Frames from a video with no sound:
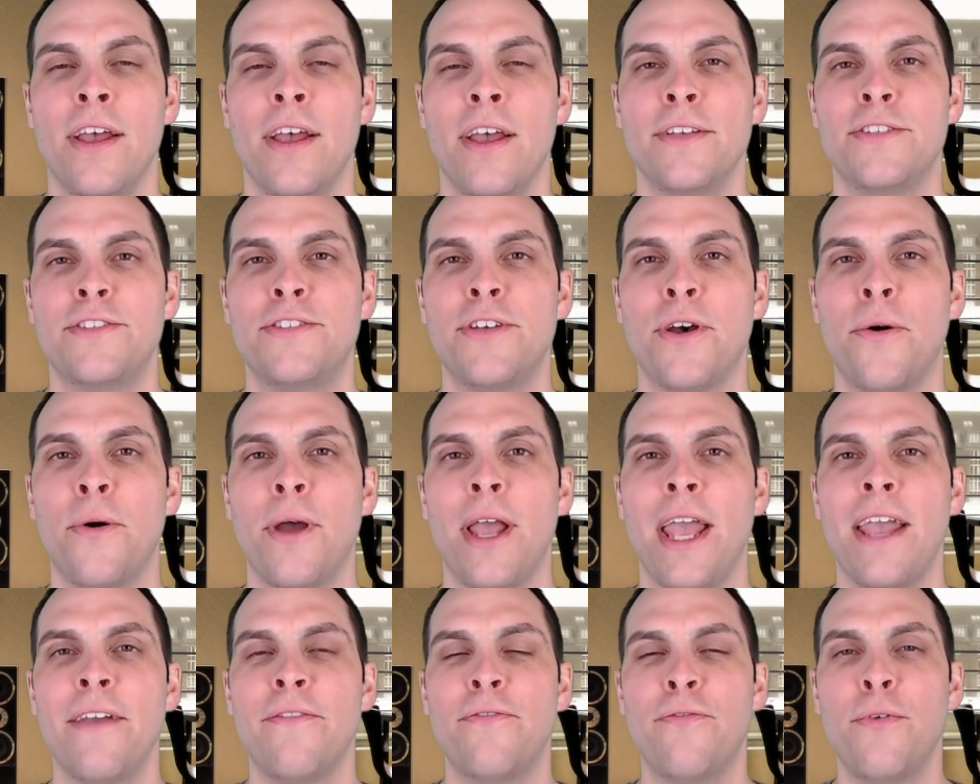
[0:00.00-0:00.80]
So
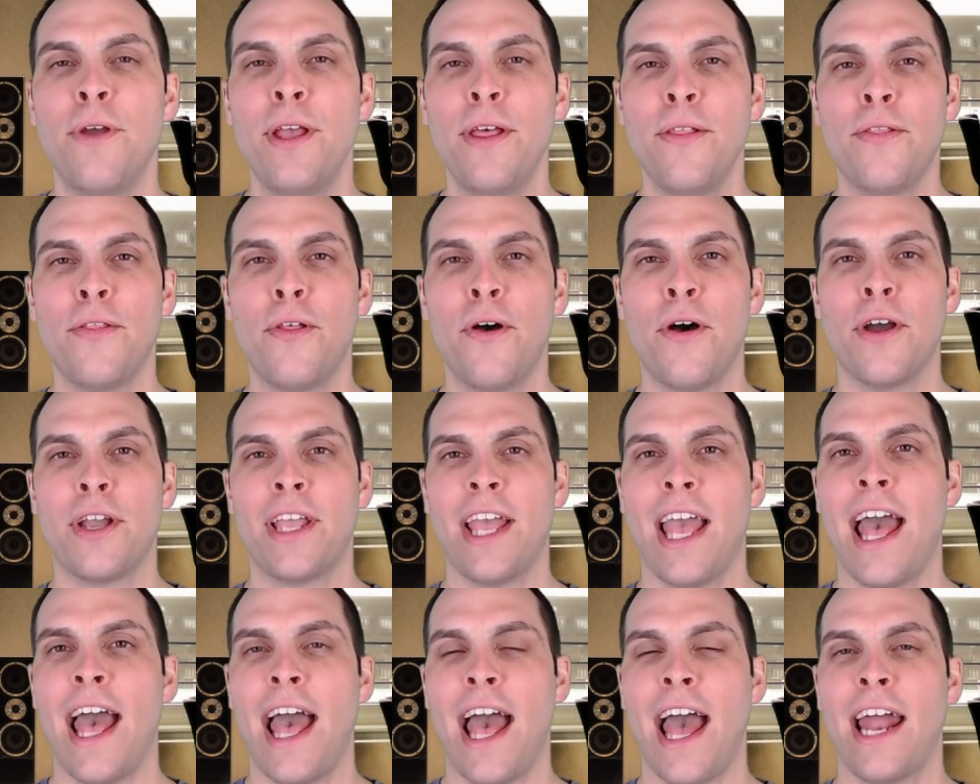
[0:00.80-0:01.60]
if we look
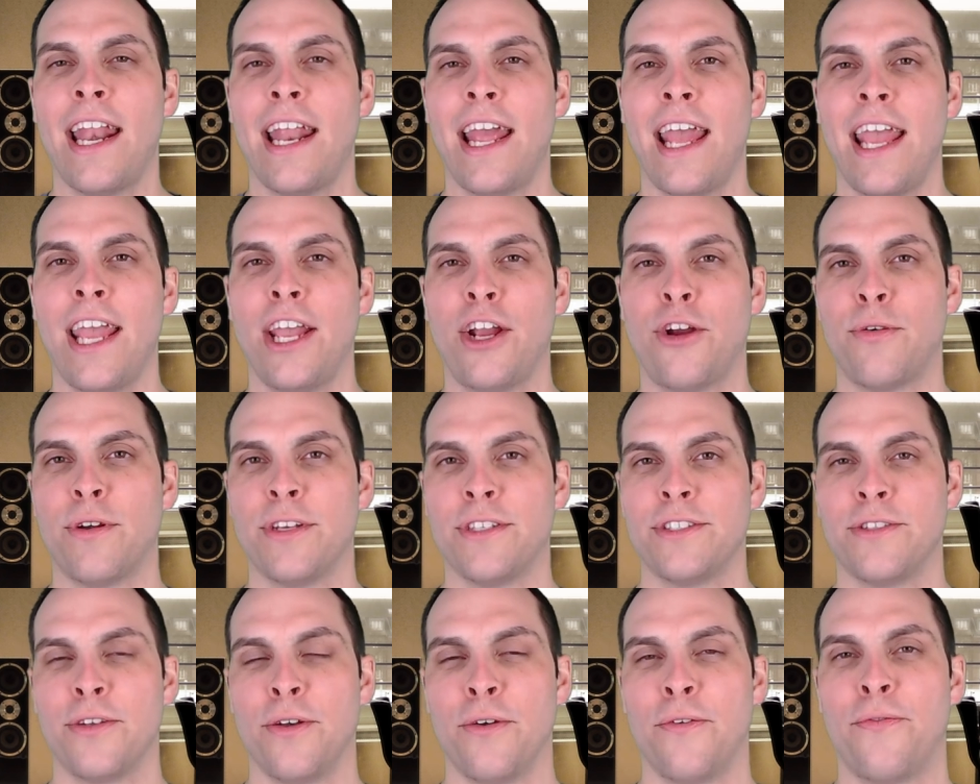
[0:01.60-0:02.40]
at a
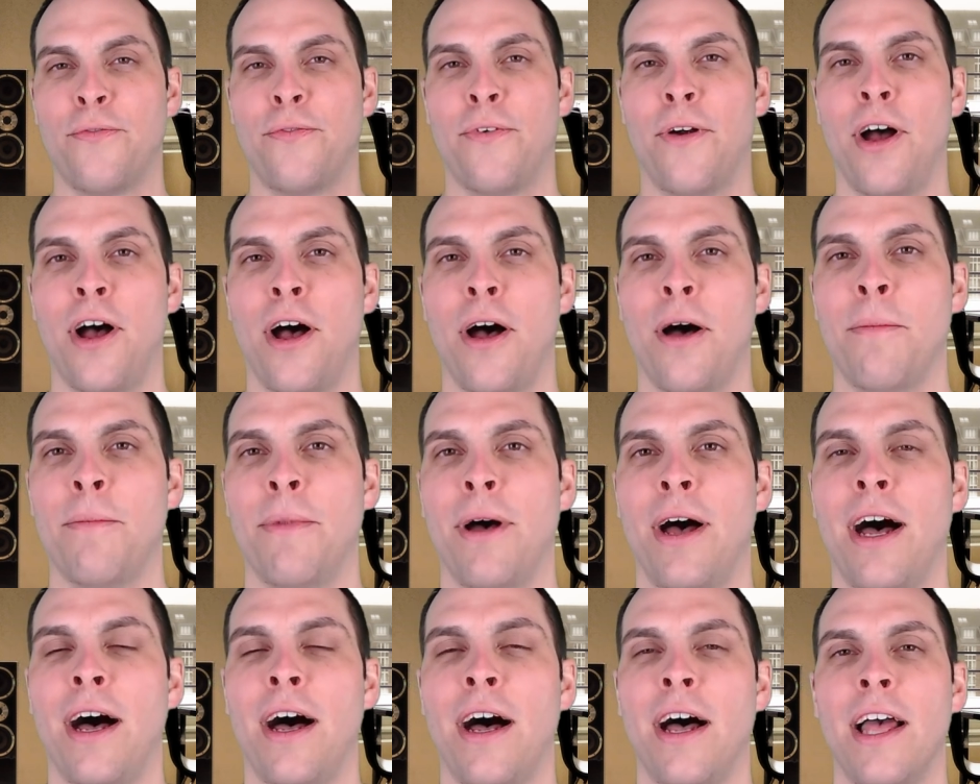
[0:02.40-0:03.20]
crystal from
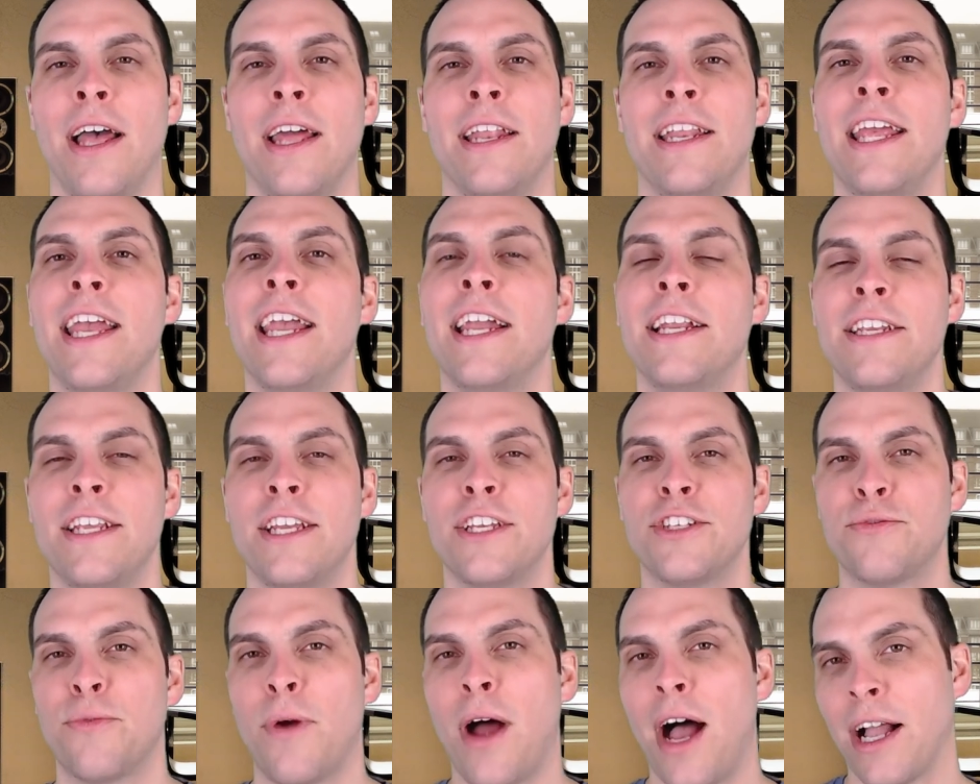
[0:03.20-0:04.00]
uh, an
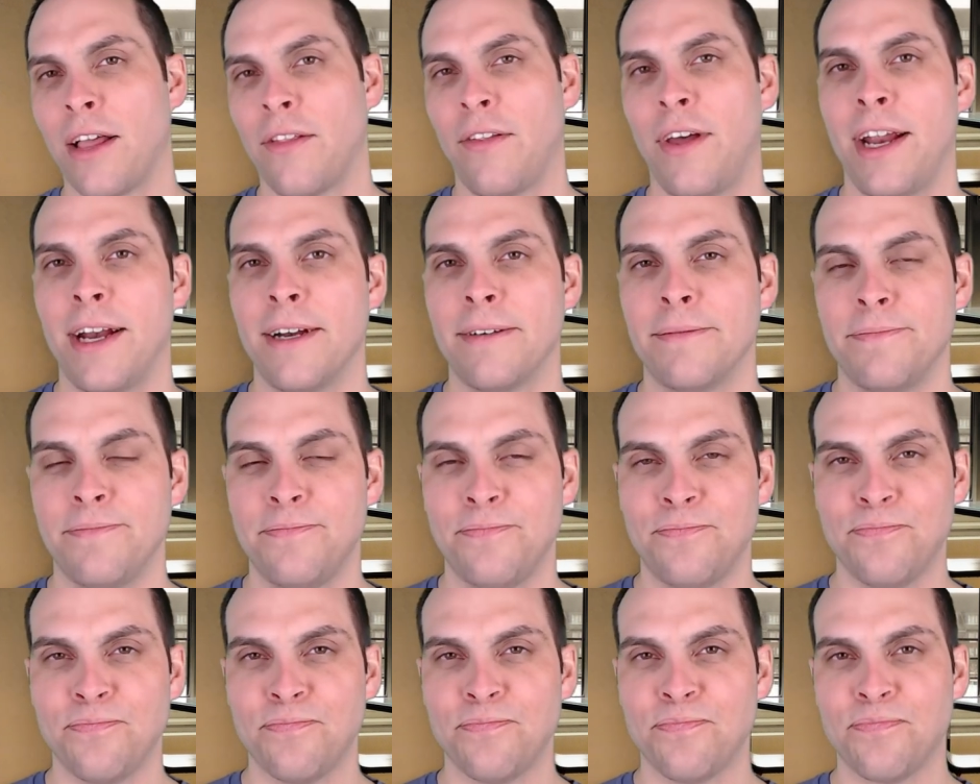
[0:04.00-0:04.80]
igneous rock layer,
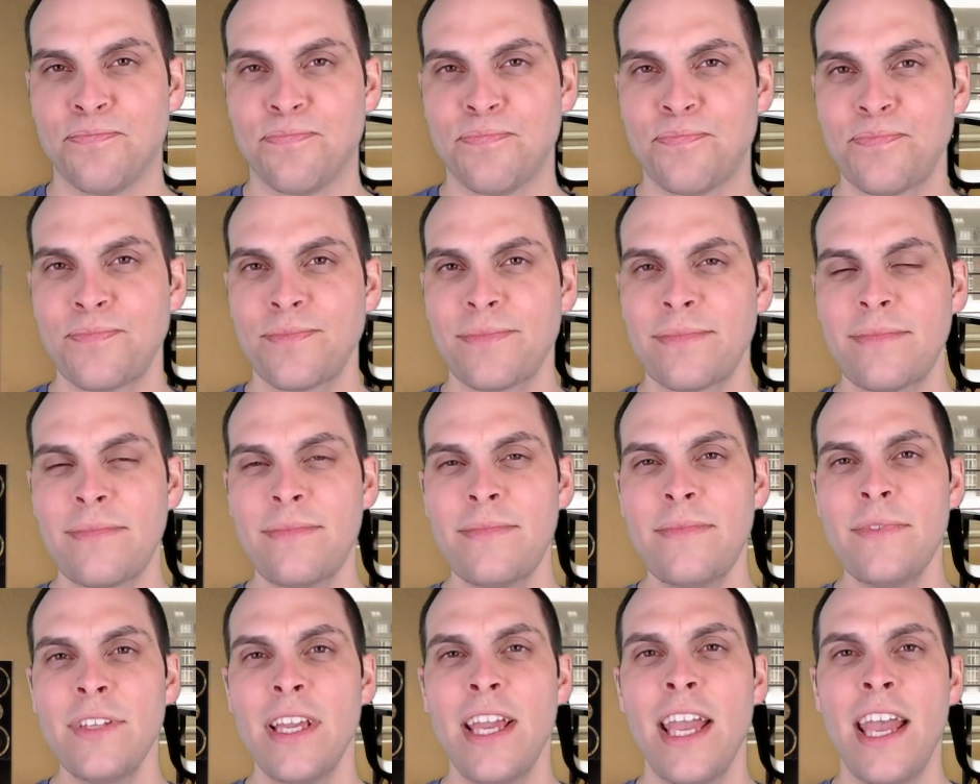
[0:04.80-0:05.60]

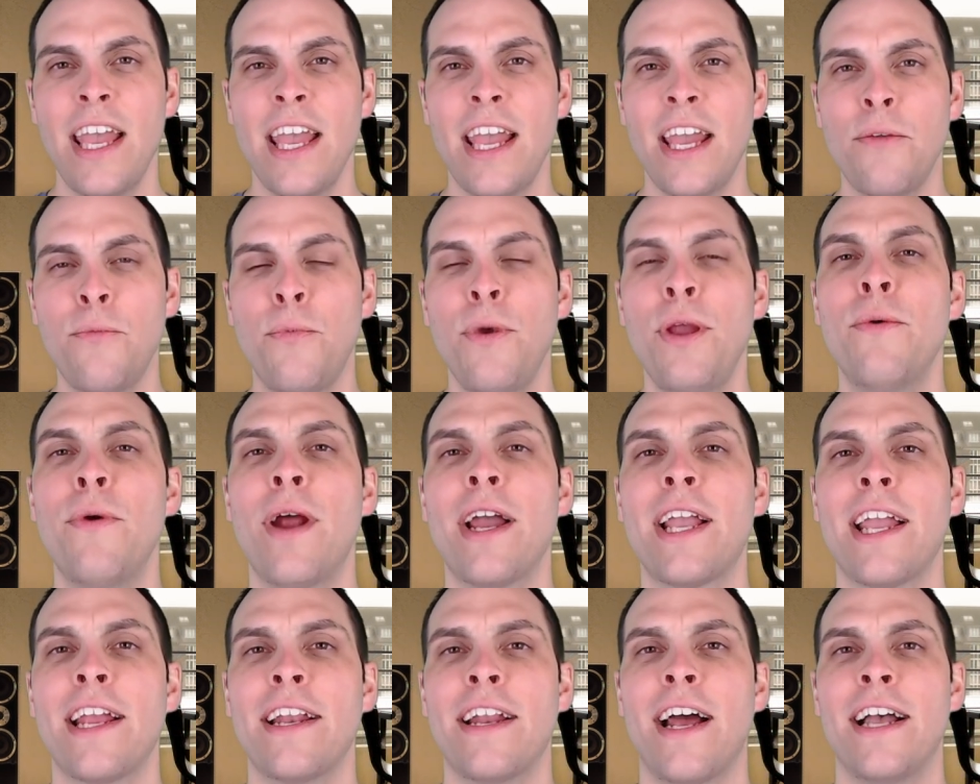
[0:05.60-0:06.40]
and we
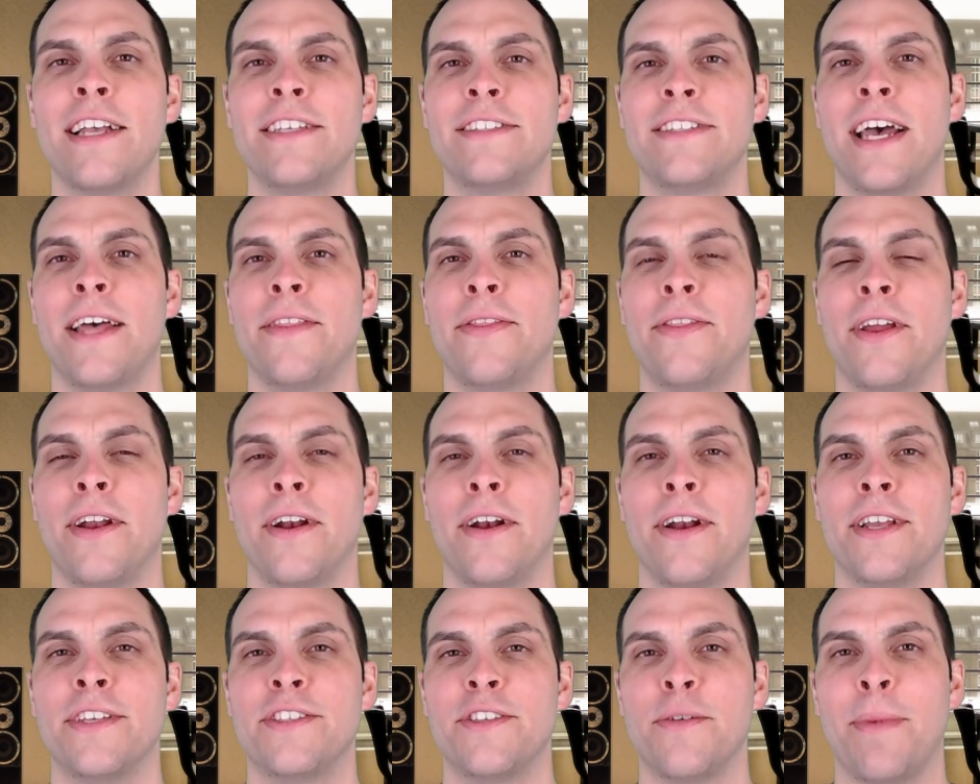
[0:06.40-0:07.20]
recognize that there
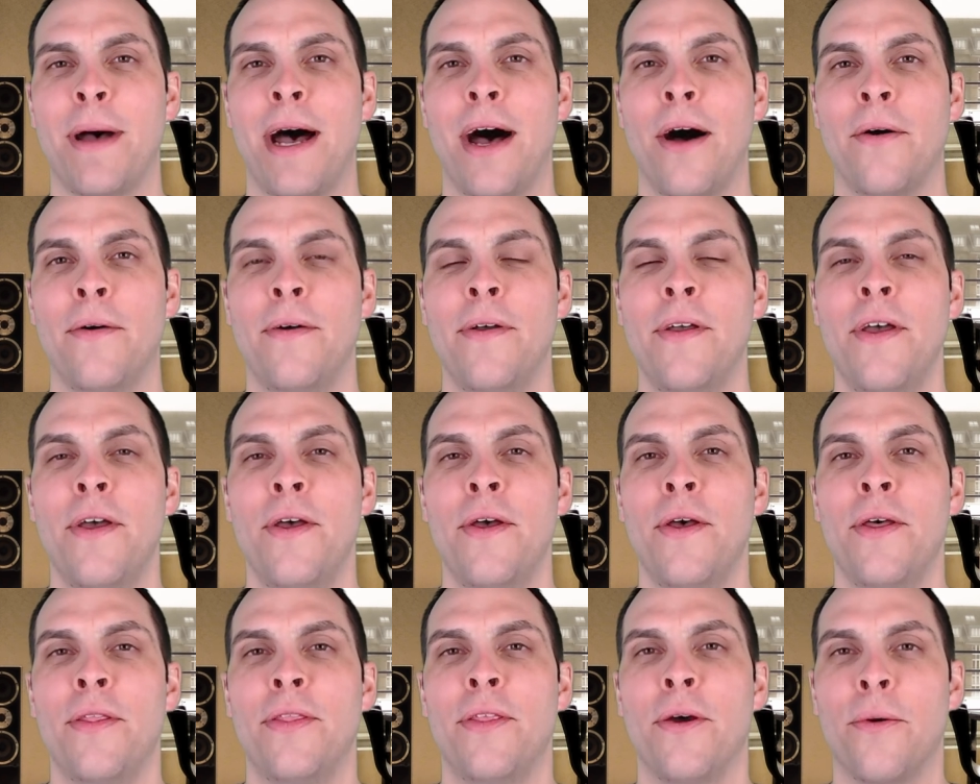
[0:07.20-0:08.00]
is about
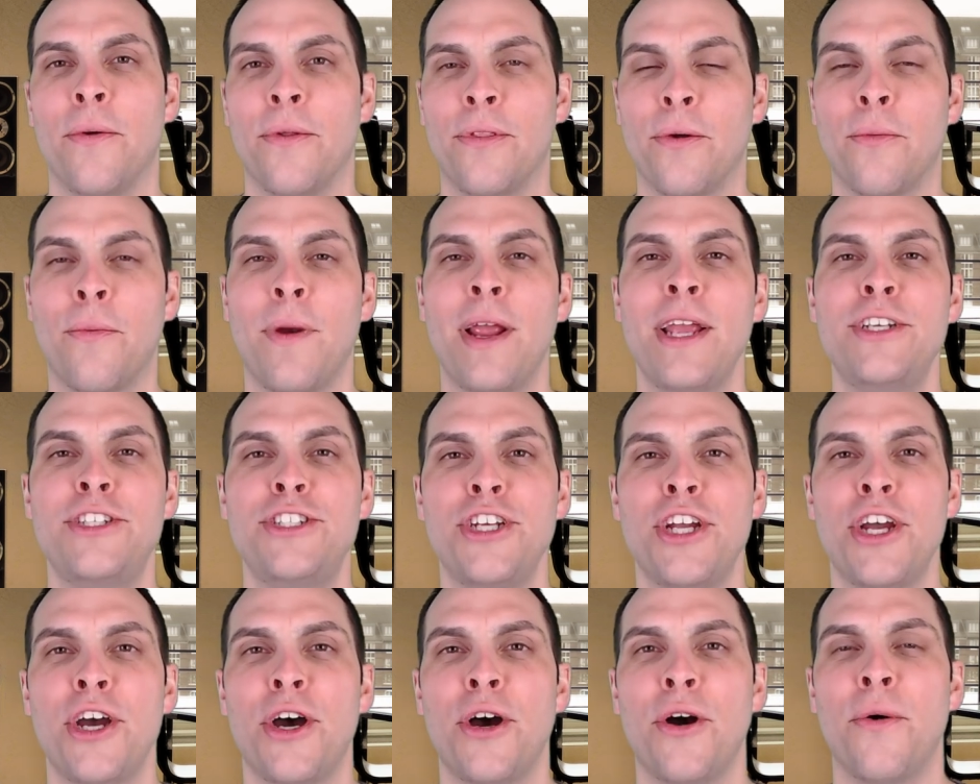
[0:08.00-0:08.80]
the, the
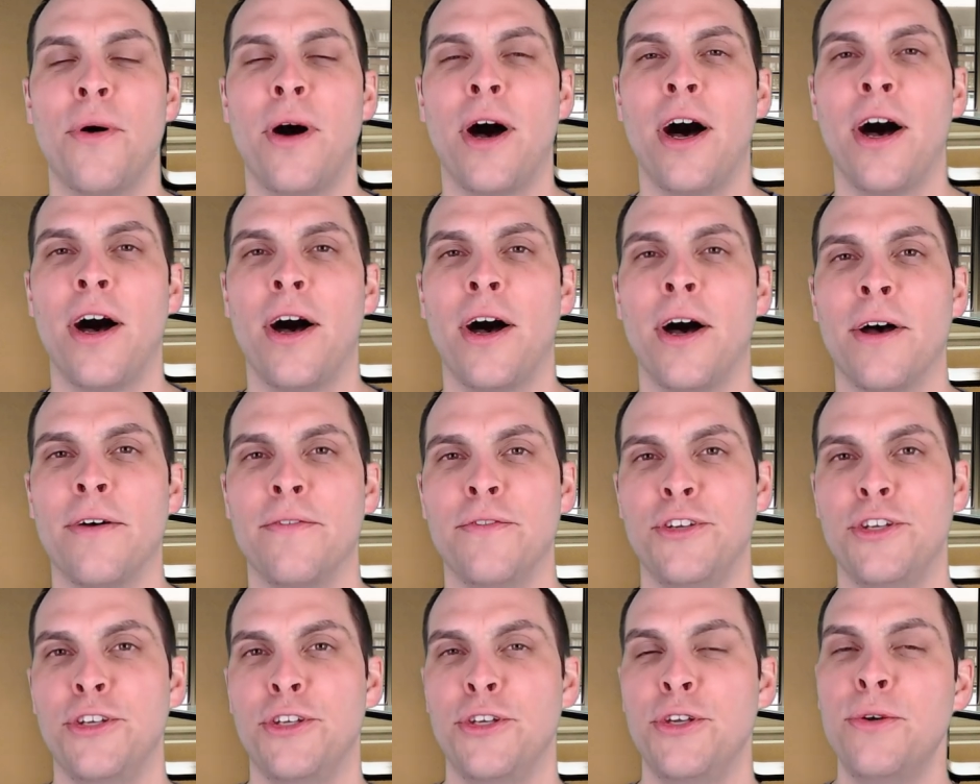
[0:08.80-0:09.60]
ratio of
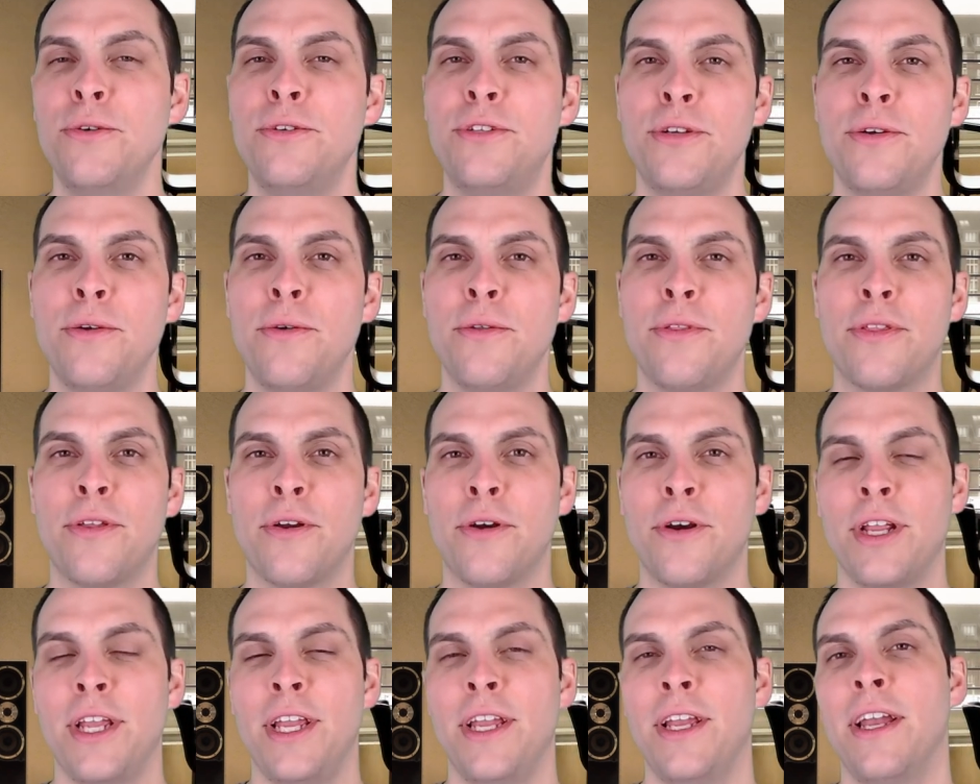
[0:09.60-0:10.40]

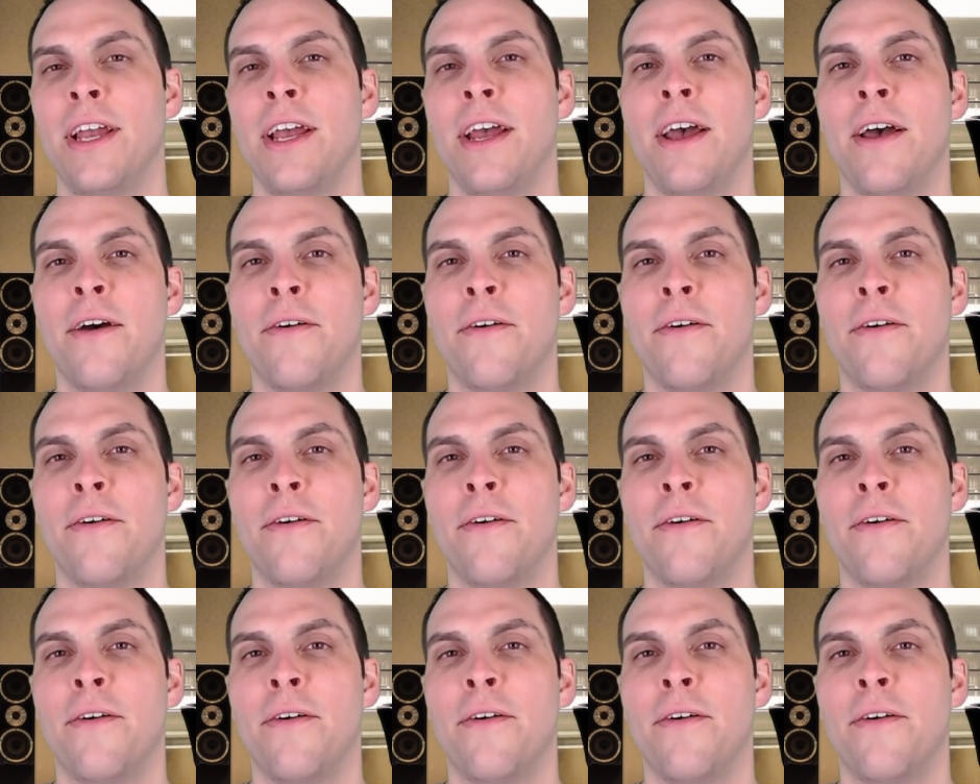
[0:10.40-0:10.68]
U235